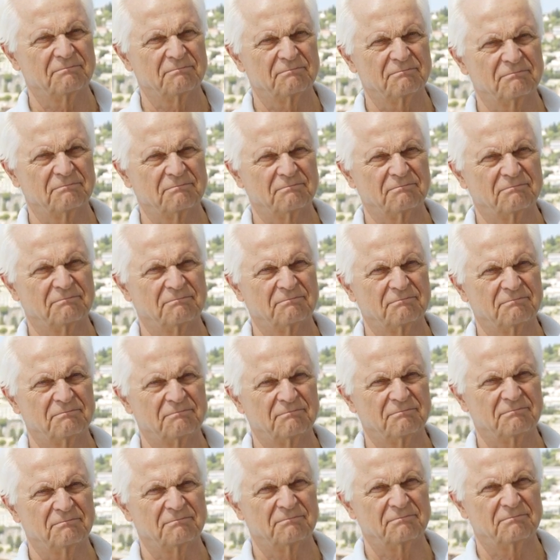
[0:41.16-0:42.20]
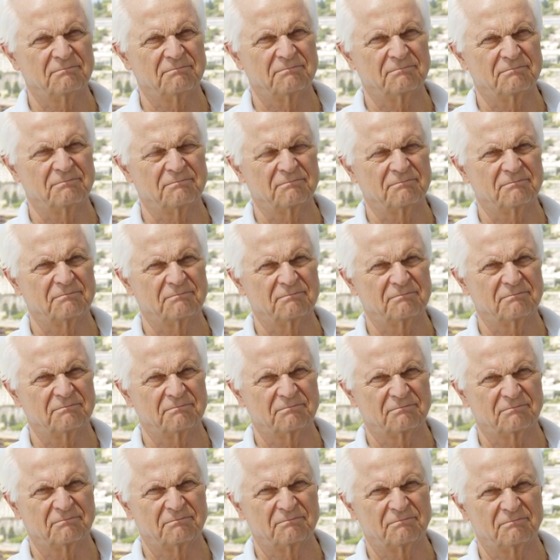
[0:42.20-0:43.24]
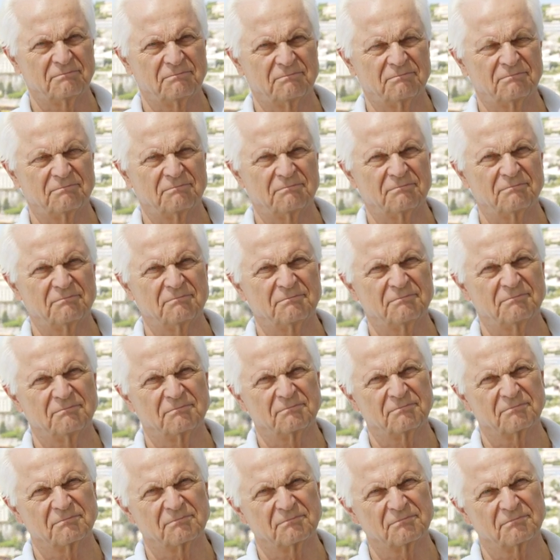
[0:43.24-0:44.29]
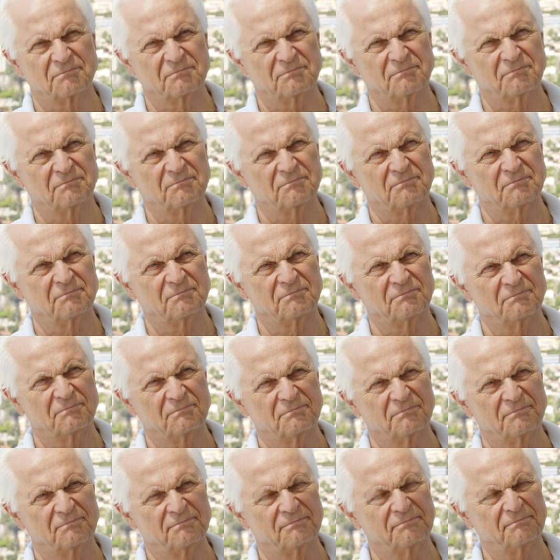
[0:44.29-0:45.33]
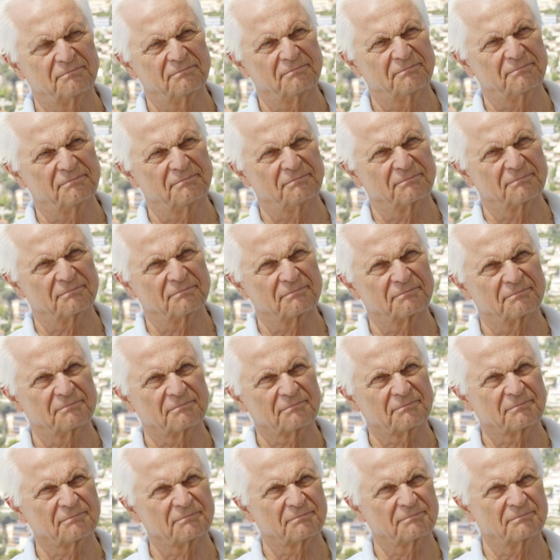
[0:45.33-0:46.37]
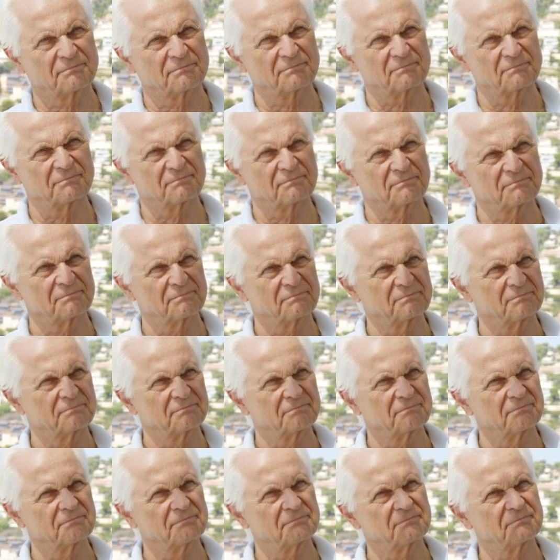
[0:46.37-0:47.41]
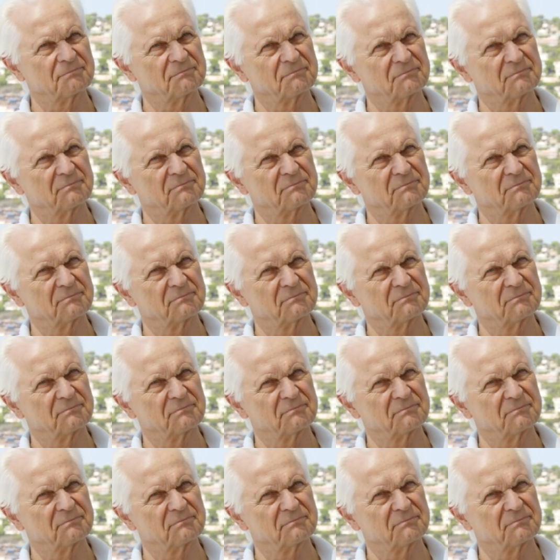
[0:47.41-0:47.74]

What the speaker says: (not speaking)